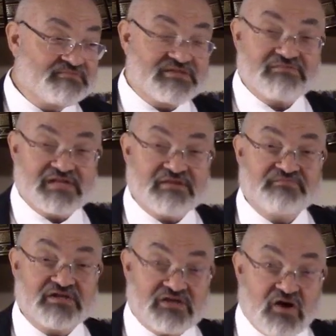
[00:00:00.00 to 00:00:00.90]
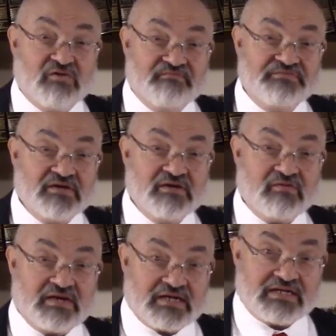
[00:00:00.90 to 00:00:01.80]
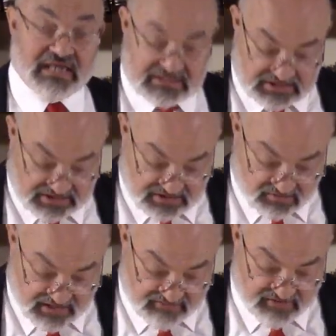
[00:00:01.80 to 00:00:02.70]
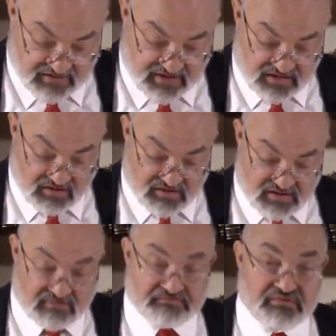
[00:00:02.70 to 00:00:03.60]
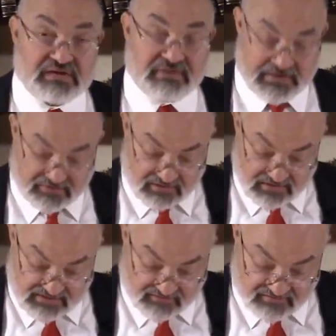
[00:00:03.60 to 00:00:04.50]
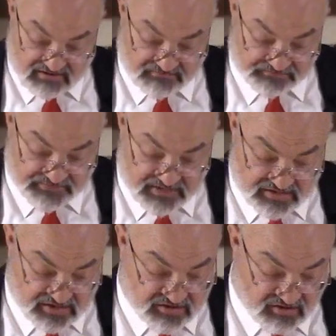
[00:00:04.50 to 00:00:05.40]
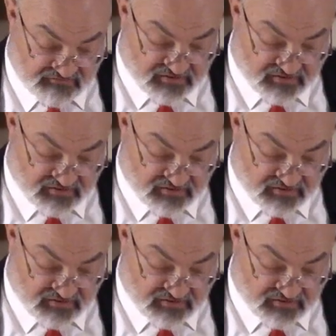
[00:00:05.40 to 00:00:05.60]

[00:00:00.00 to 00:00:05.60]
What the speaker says: See what I'm saying? The tone, well, the classicist one, even though it's put at popular levels, to turn